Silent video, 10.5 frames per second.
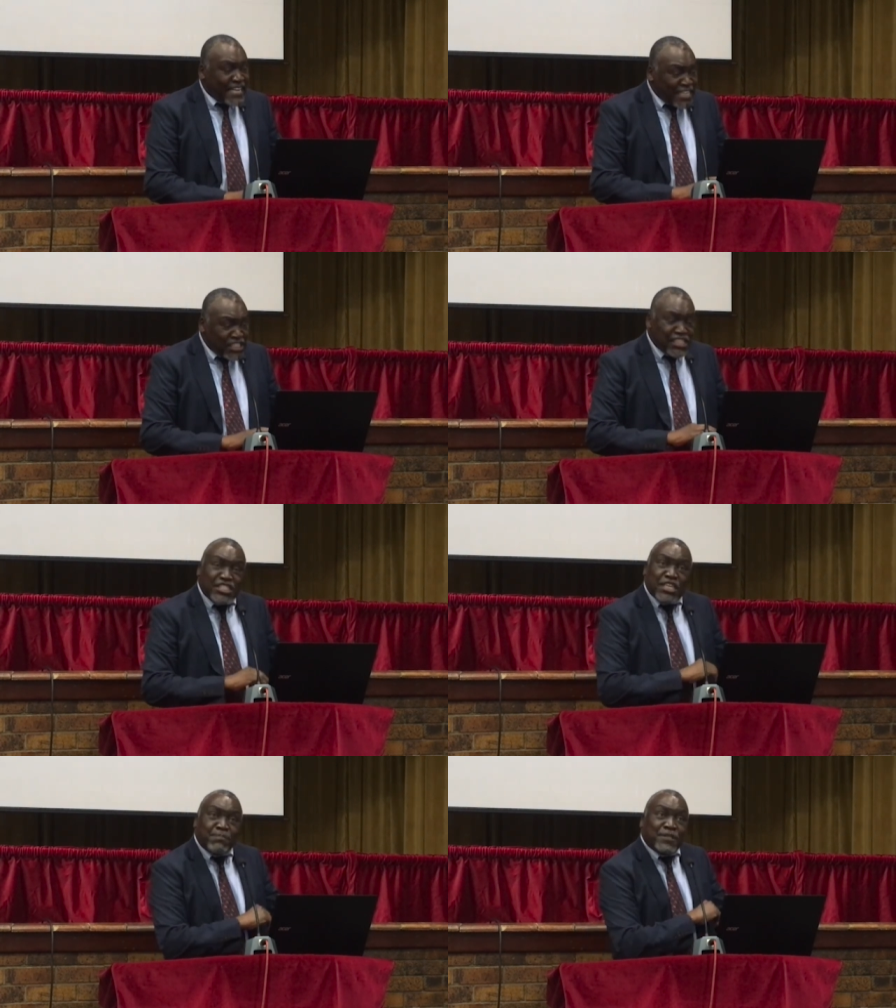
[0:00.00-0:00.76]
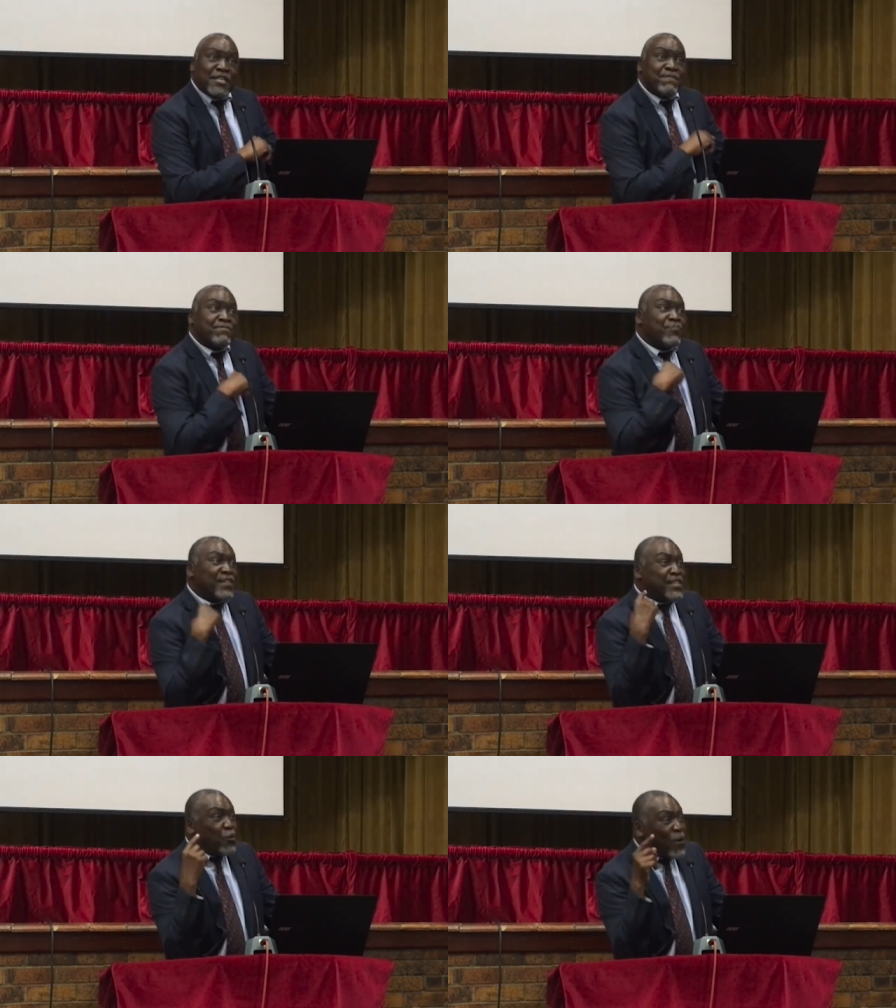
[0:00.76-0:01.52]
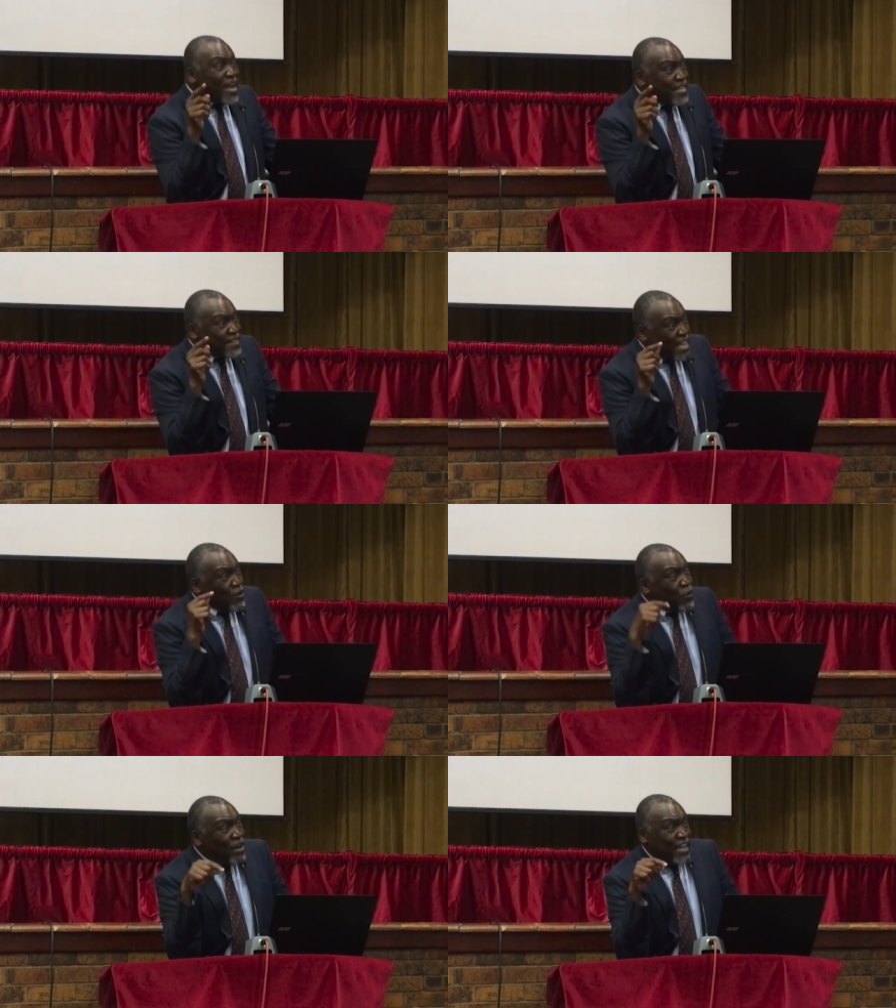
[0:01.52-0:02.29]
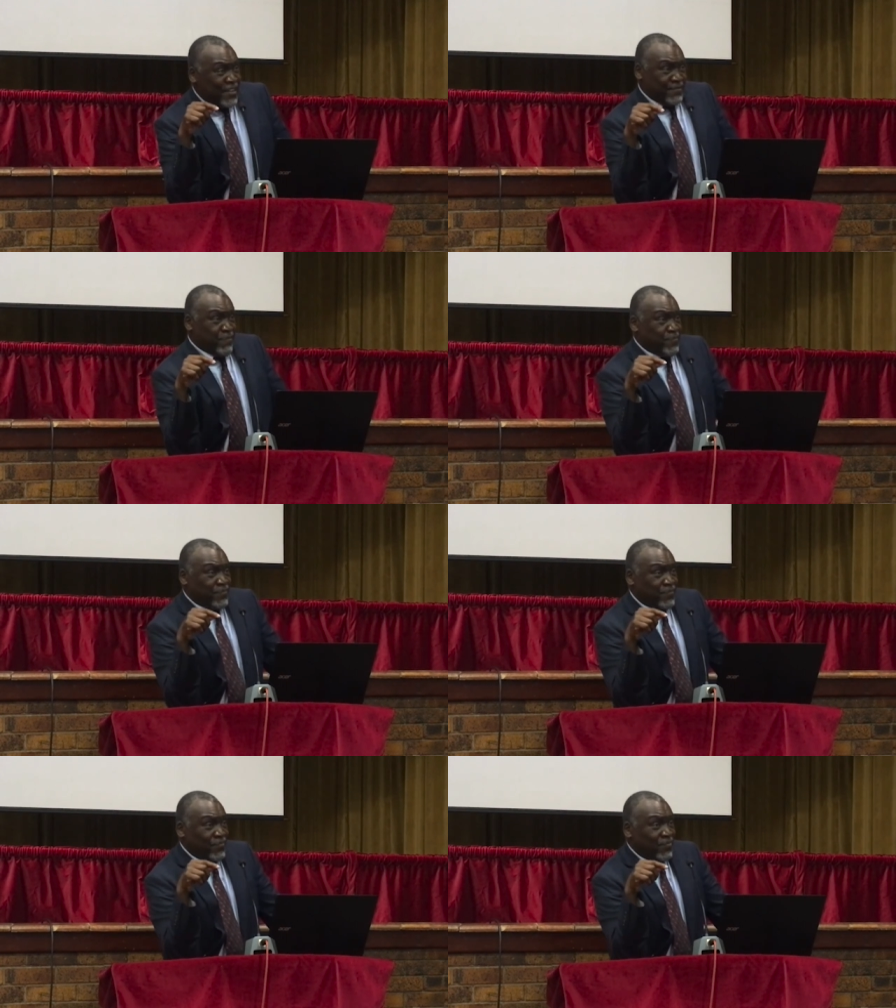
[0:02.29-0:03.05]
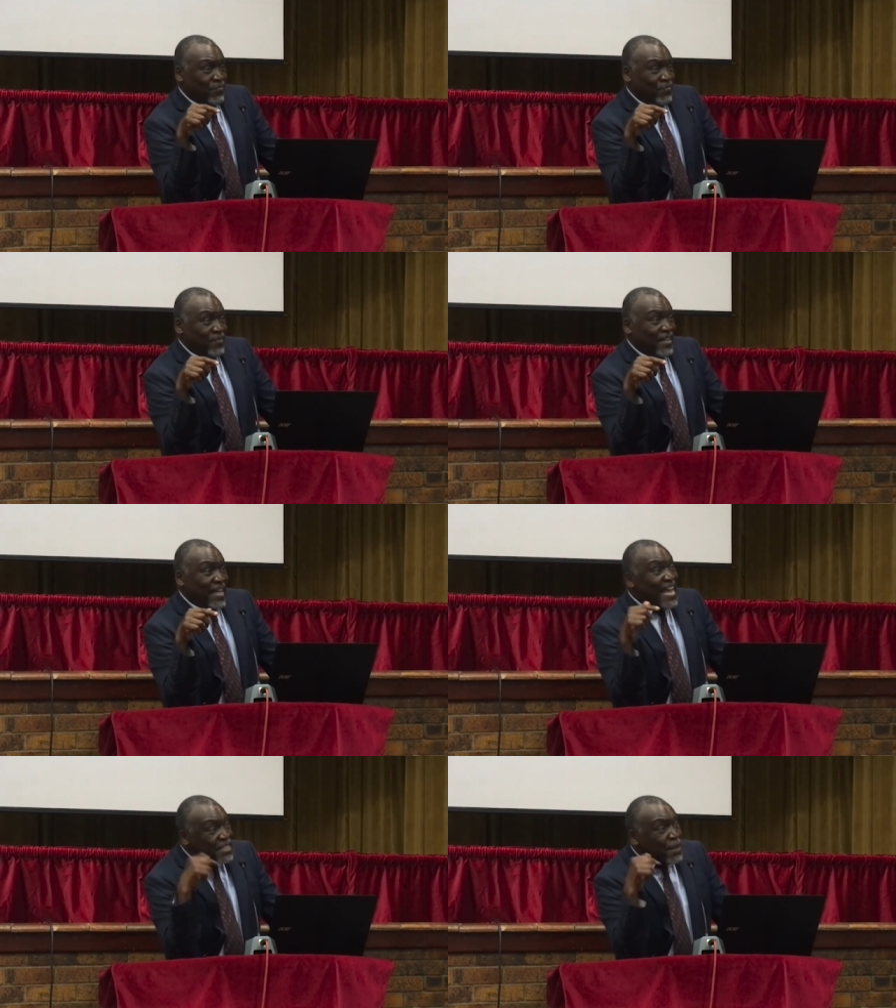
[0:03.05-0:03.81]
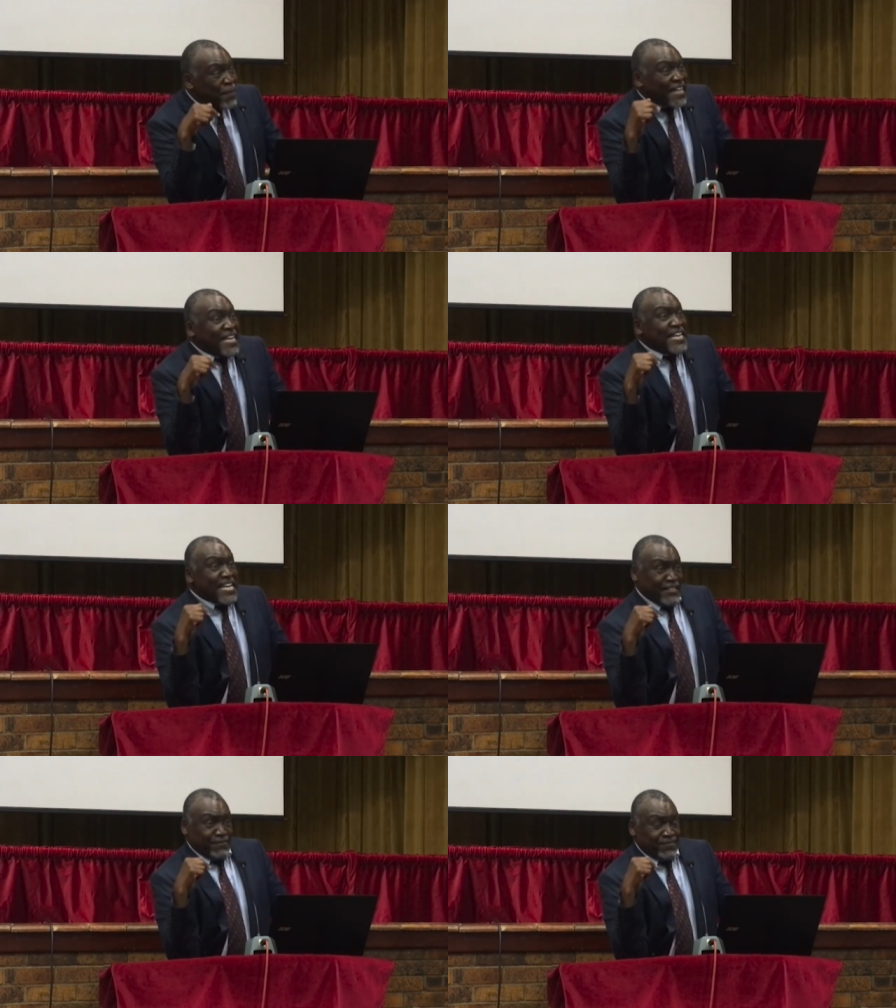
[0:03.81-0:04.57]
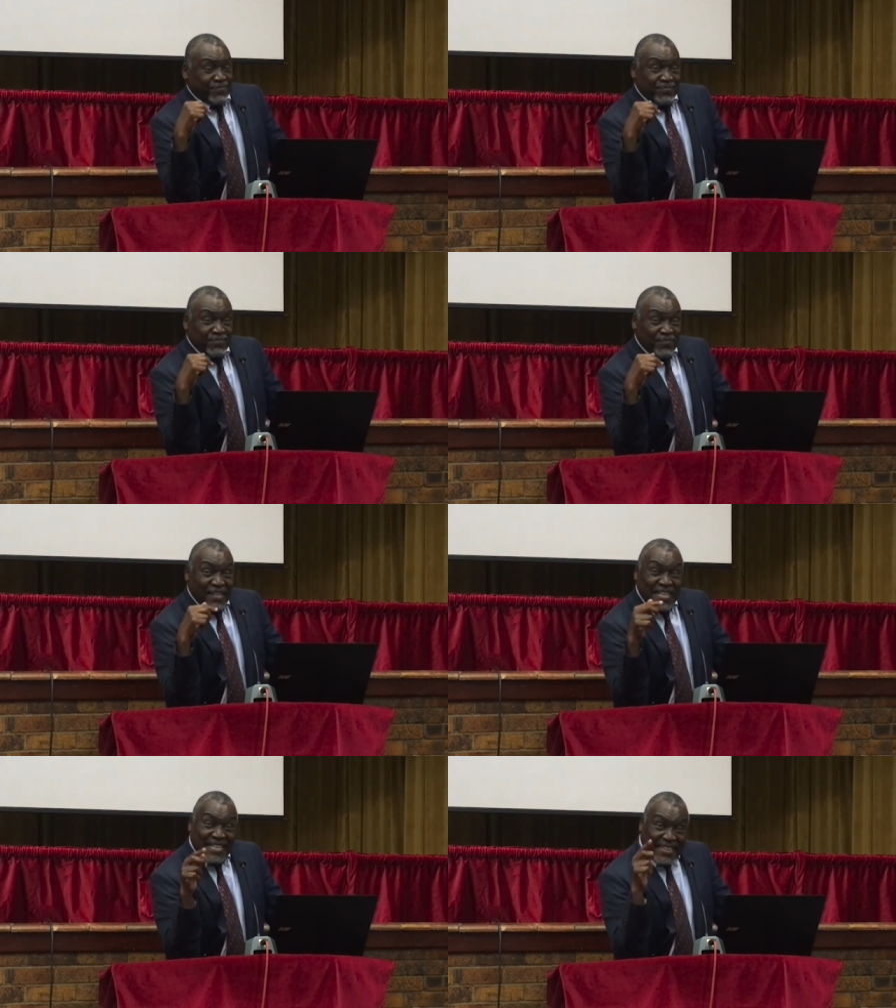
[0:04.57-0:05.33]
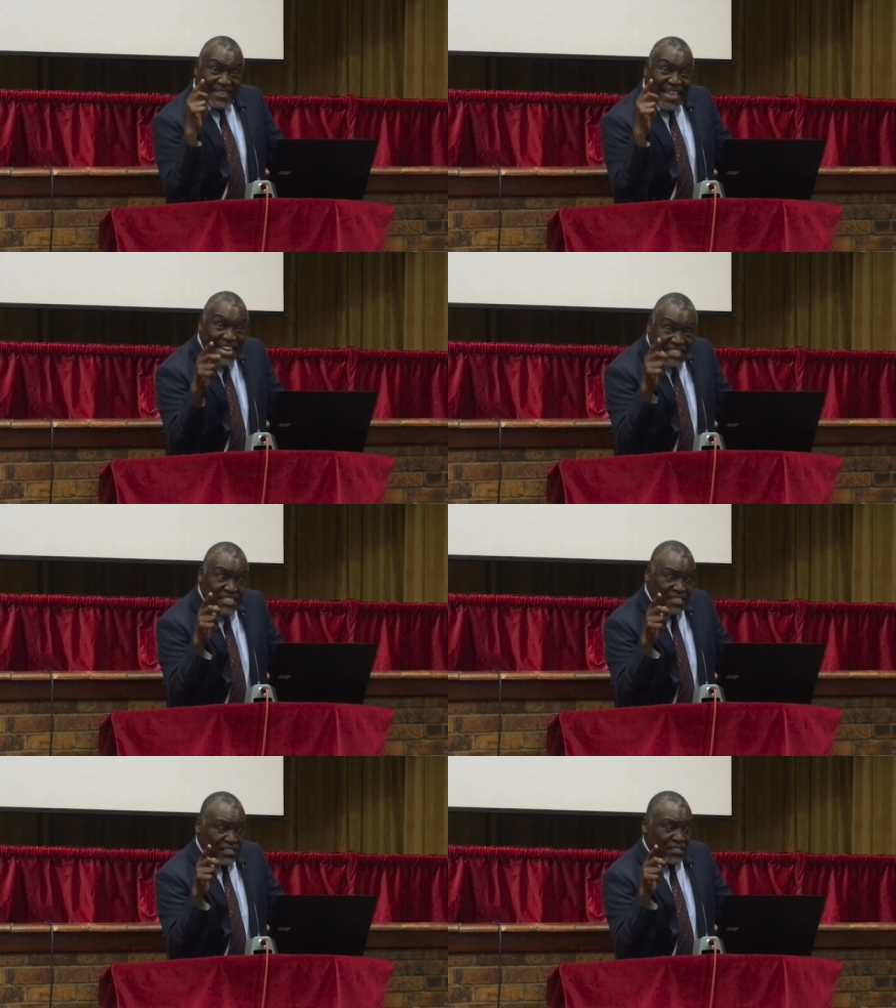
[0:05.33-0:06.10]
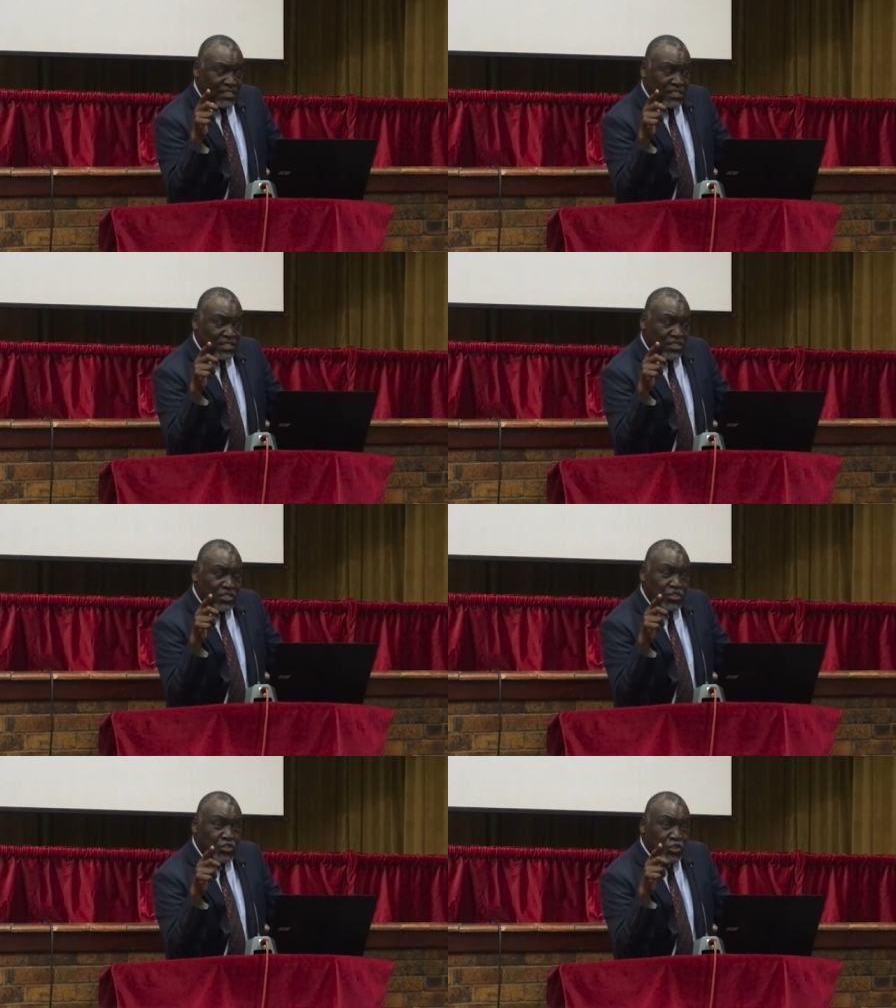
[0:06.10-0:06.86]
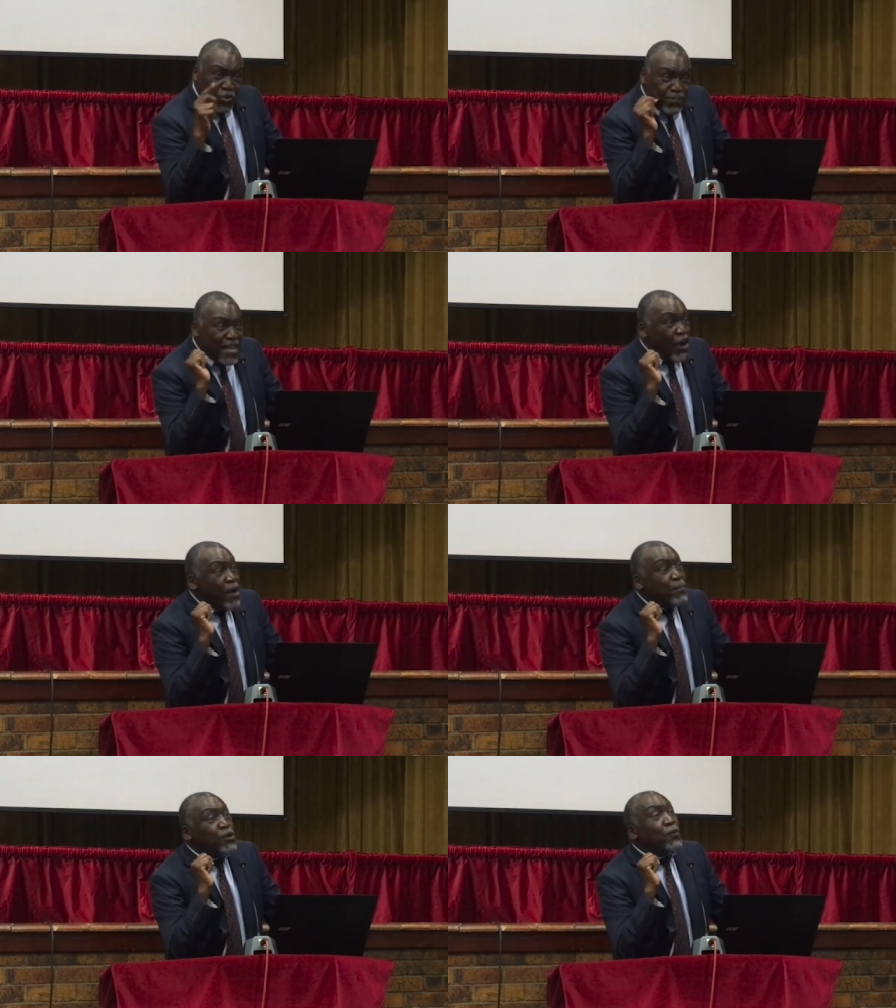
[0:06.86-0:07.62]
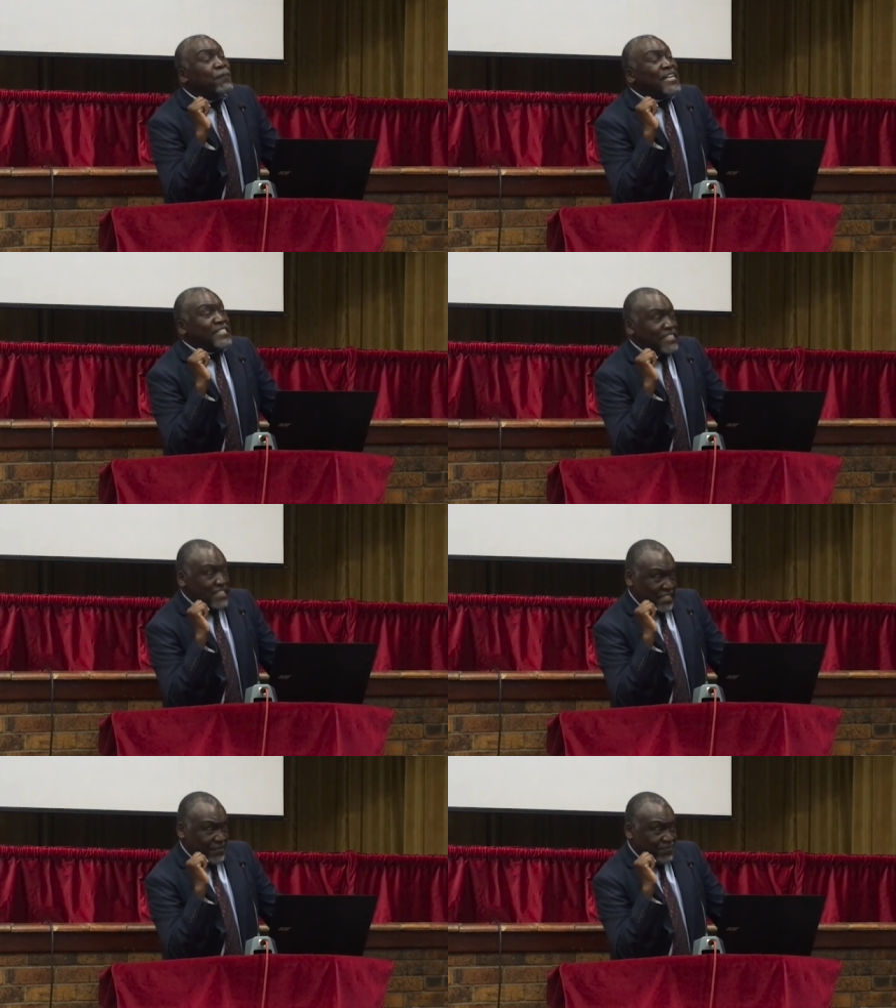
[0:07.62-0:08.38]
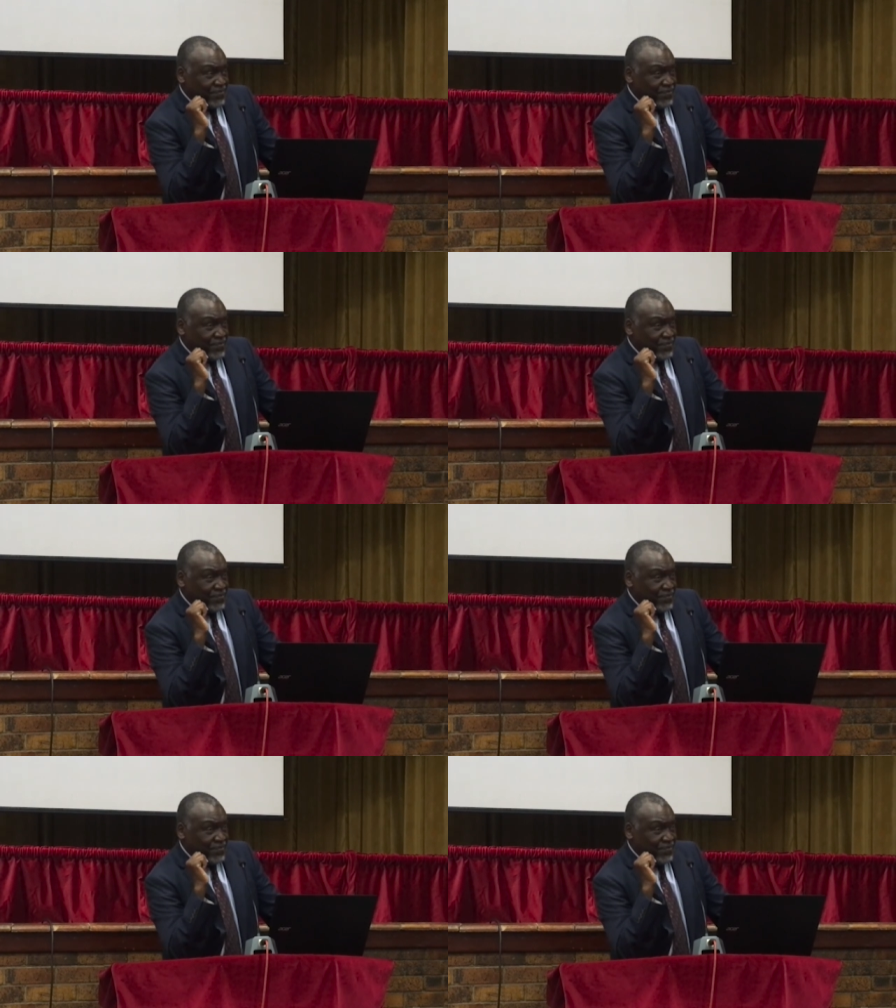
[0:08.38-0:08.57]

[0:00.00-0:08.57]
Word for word: Relationships, the way they were at the beginning, that should be our blueprint.